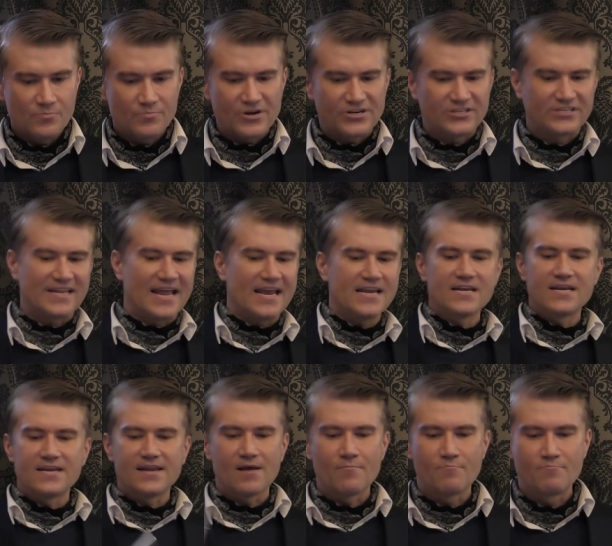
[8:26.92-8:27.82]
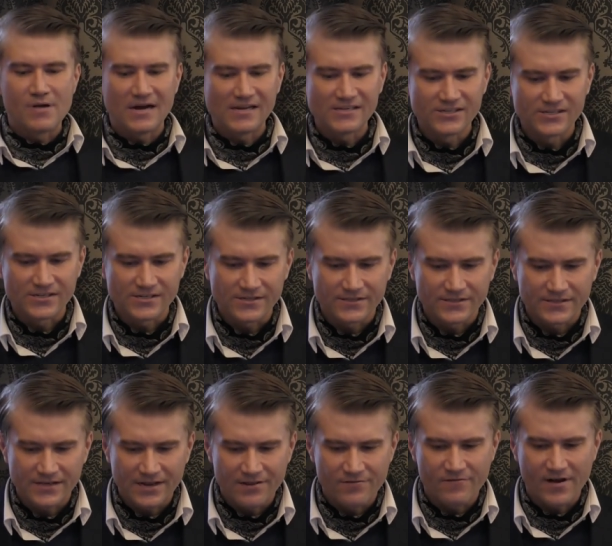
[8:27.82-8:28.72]
Pretended
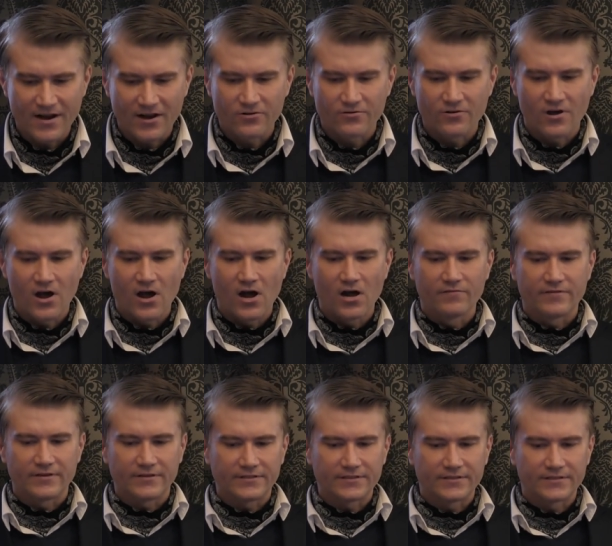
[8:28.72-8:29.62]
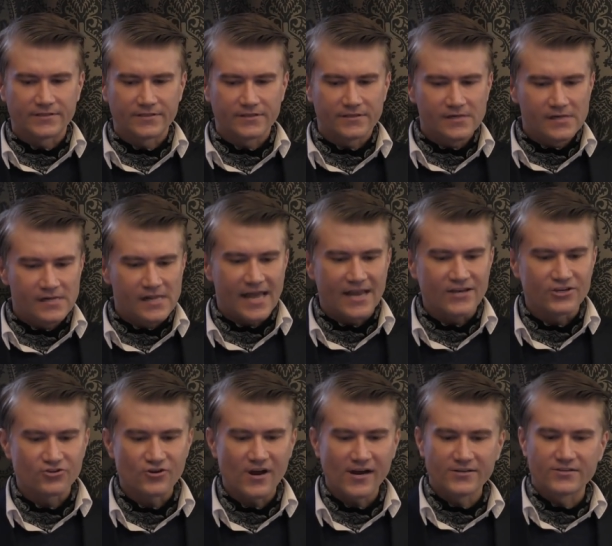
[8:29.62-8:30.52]
abundance and record harvest
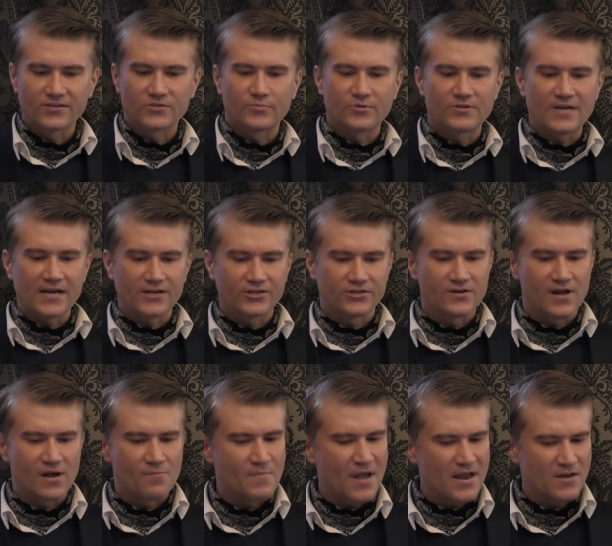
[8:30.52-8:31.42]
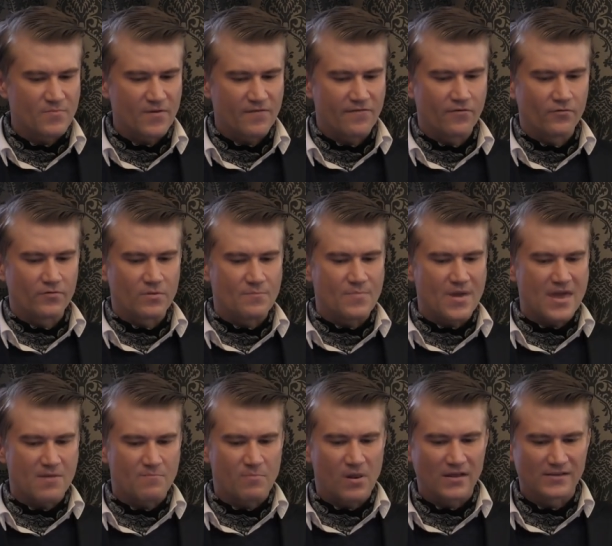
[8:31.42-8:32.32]
and tractors production are made before the
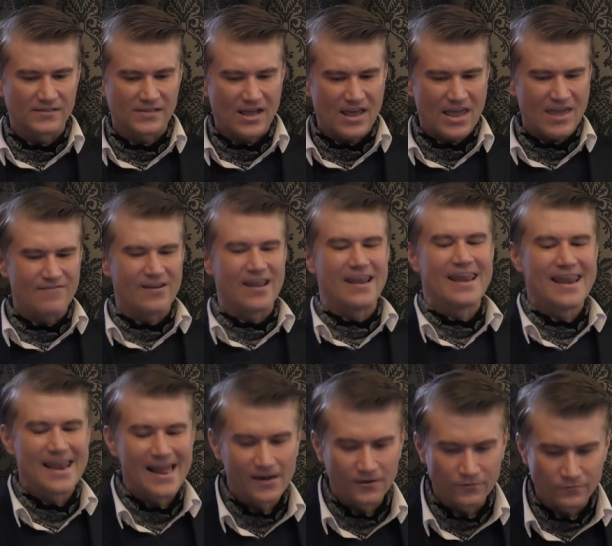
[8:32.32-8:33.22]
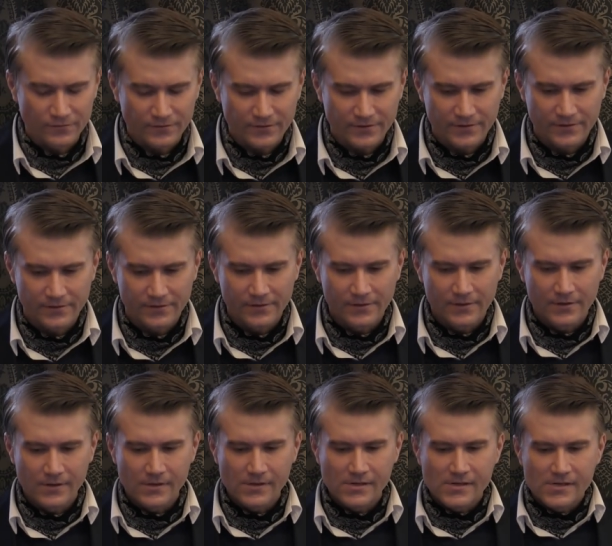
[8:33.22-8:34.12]
big plans are even announced.
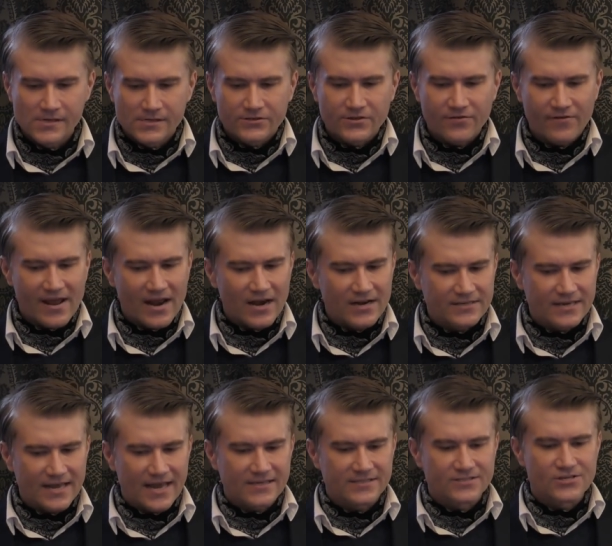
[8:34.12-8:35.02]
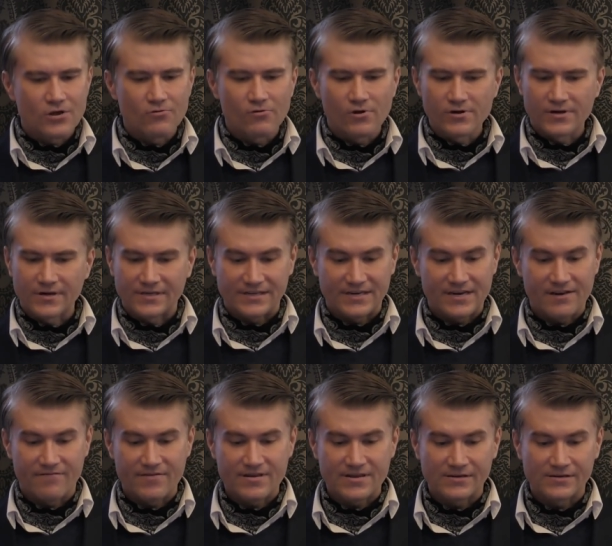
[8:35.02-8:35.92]
The reality has no longer
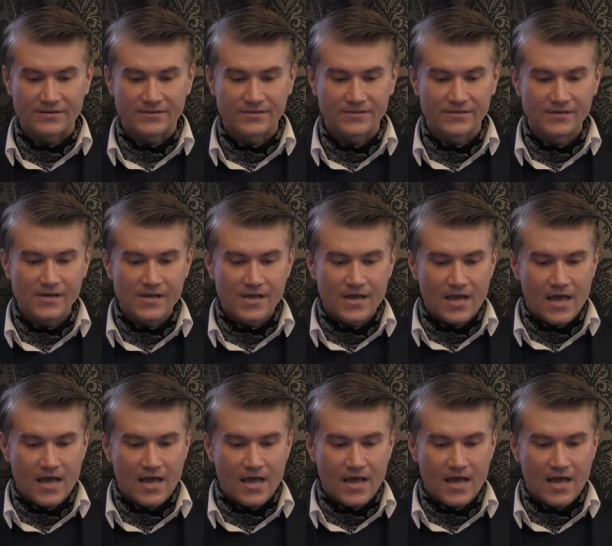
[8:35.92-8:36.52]
significance,